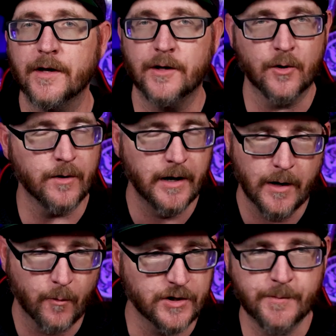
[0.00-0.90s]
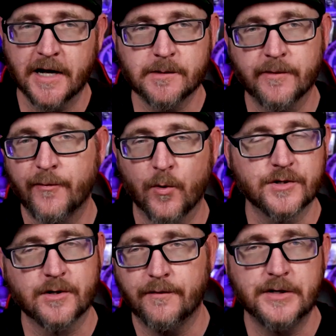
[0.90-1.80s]
that you're responsible
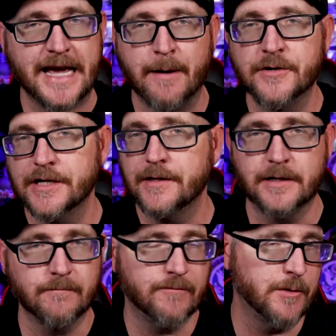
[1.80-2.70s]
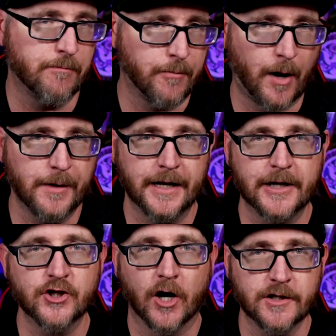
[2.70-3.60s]
for, so if you damage it, then you're probably gonna
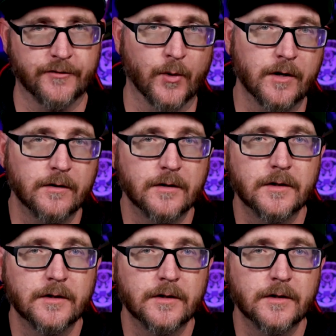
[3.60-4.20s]
get charged for it.